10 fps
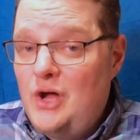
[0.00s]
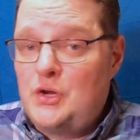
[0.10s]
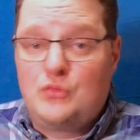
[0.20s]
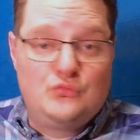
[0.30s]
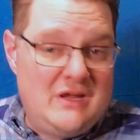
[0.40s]

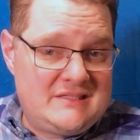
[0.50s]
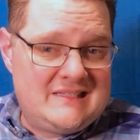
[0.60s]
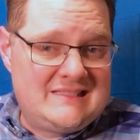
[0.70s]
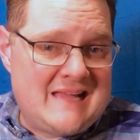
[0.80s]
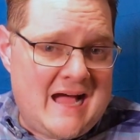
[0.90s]
on
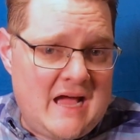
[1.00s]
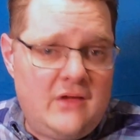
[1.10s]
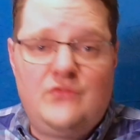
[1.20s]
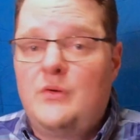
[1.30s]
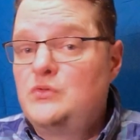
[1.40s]
RIT
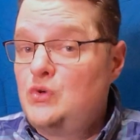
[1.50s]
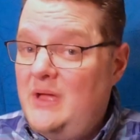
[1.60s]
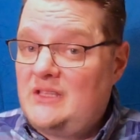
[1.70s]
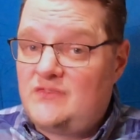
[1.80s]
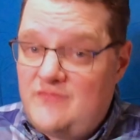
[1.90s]
dye from
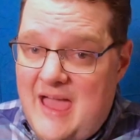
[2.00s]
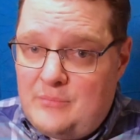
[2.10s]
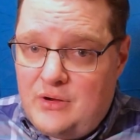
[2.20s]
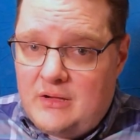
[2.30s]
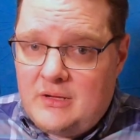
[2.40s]
Joann's
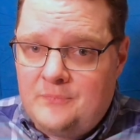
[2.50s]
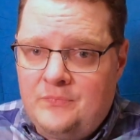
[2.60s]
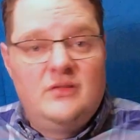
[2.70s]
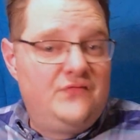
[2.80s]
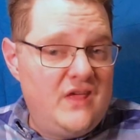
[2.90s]
Fabric.
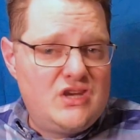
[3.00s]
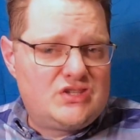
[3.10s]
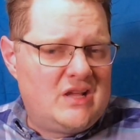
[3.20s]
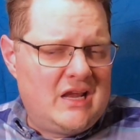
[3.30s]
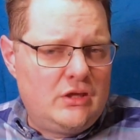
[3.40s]
The
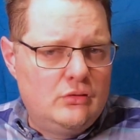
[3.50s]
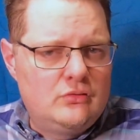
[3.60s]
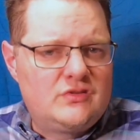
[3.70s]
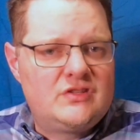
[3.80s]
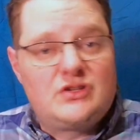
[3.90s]
finish that I
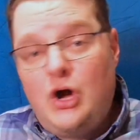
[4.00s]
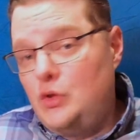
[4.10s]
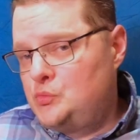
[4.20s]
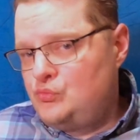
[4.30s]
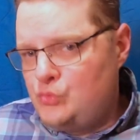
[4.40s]
use is
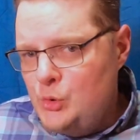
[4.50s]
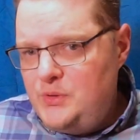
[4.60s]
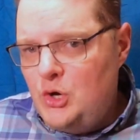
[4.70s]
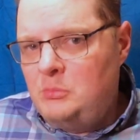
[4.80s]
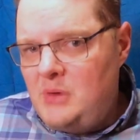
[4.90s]
called
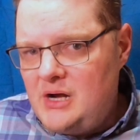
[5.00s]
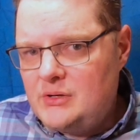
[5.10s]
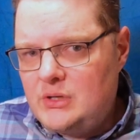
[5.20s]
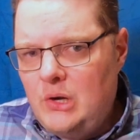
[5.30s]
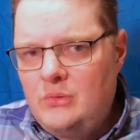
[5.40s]
Rubio
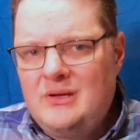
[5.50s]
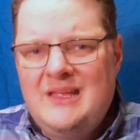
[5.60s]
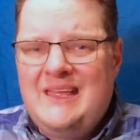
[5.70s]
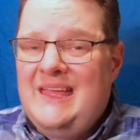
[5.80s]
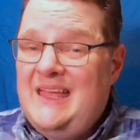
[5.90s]
Monocoat.
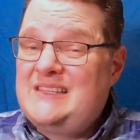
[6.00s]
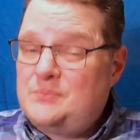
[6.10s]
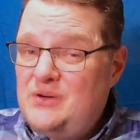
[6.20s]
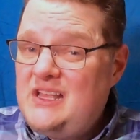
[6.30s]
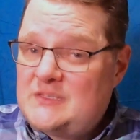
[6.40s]

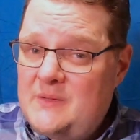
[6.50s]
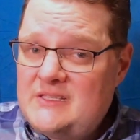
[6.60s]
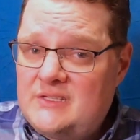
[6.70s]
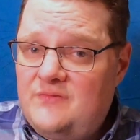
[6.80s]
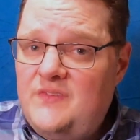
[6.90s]
It's pretty
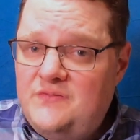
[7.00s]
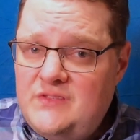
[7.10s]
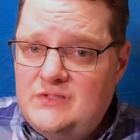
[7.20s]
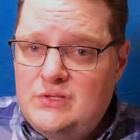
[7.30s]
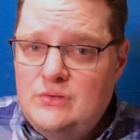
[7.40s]
expensive,
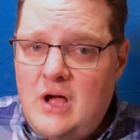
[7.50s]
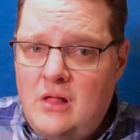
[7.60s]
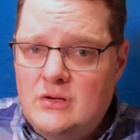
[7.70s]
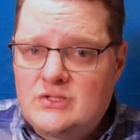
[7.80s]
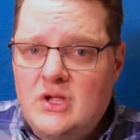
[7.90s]

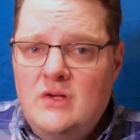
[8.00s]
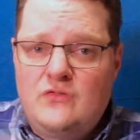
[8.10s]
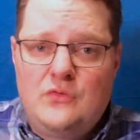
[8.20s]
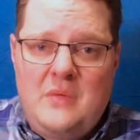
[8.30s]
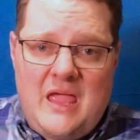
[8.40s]
$52
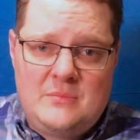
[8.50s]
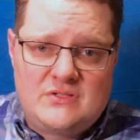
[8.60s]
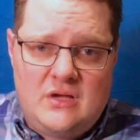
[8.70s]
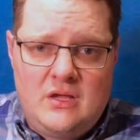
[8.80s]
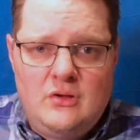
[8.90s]
from
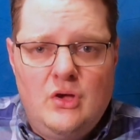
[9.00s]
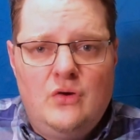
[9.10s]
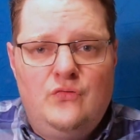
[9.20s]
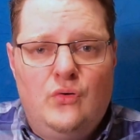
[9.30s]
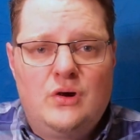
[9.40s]
Amazon
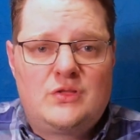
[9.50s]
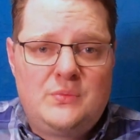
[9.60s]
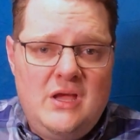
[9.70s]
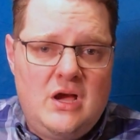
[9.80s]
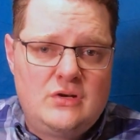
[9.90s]
for
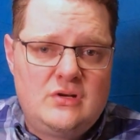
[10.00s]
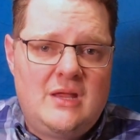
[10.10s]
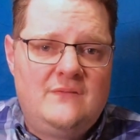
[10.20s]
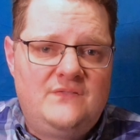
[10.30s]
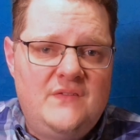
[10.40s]

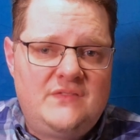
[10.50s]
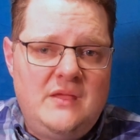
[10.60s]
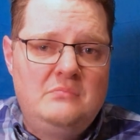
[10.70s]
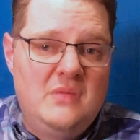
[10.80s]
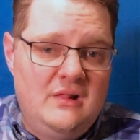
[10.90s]

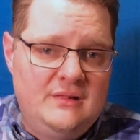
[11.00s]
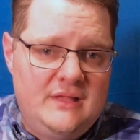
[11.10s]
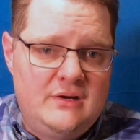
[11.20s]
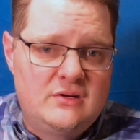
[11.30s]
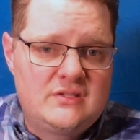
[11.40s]
350
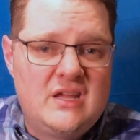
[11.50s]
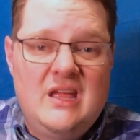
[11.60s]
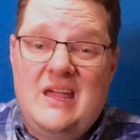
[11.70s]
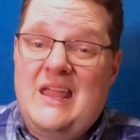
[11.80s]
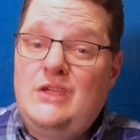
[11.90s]
milliliters,
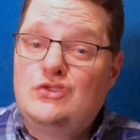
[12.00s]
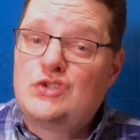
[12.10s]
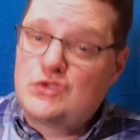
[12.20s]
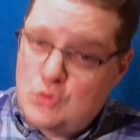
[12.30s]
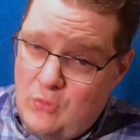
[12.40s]
and I
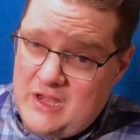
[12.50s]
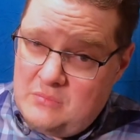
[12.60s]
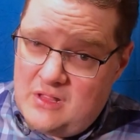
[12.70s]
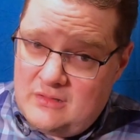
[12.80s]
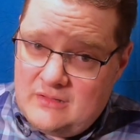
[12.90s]
used 20
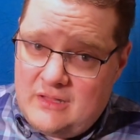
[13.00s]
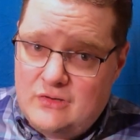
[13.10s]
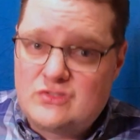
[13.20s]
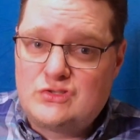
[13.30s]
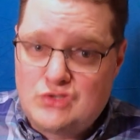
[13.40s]

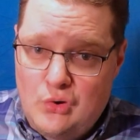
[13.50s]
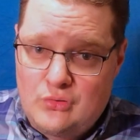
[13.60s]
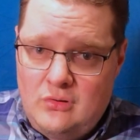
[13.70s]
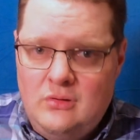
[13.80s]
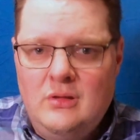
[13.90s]
milliliters
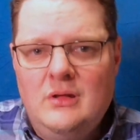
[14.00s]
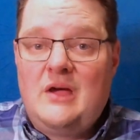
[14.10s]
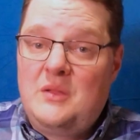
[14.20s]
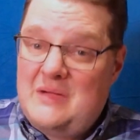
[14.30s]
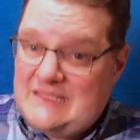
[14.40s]
total,
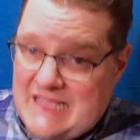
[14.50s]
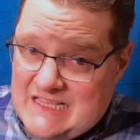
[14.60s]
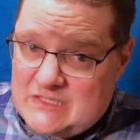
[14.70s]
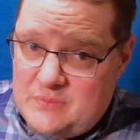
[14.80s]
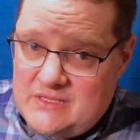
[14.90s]
counting my
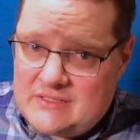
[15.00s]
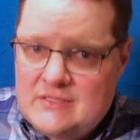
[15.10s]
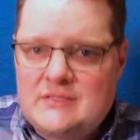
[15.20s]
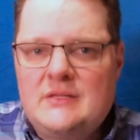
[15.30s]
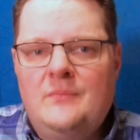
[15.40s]
test
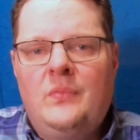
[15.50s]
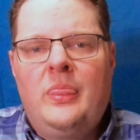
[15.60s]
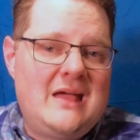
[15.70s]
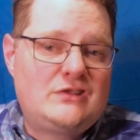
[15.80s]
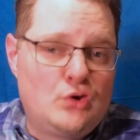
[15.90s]
pieces,
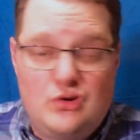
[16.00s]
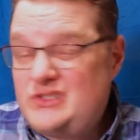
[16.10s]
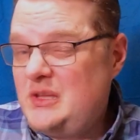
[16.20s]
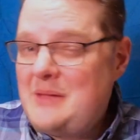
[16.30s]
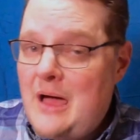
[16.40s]
and that
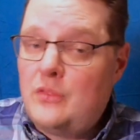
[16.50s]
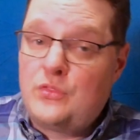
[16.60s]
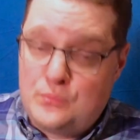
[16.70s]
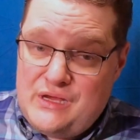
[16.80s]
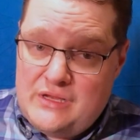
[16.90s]
totals to
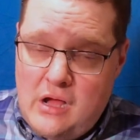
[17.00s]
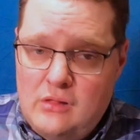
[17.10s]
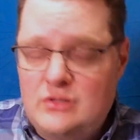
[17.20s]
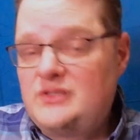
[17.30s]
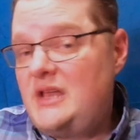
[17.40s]
about
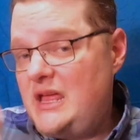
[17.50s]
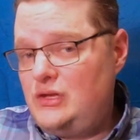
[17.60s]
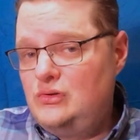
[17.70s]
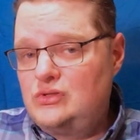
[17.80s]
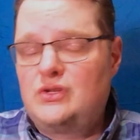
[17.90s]
$3 that I
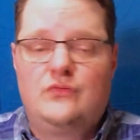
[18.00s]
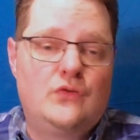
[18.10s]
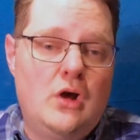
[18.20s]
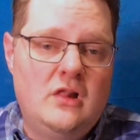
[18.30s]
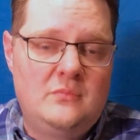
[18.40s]
use
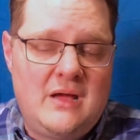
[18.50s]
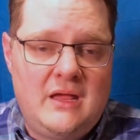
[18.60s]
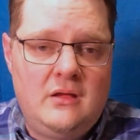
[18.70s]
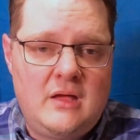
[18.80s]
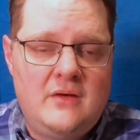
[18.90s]
for all of
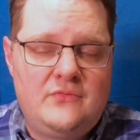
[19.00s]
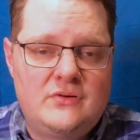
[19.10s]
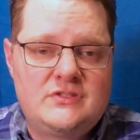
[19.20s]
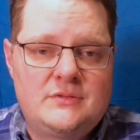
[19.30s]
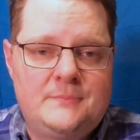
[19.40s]
my
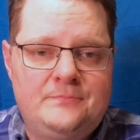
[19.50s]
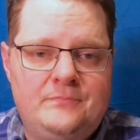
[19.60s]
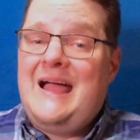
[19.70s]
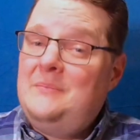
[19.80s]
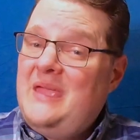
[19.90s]
efforts. I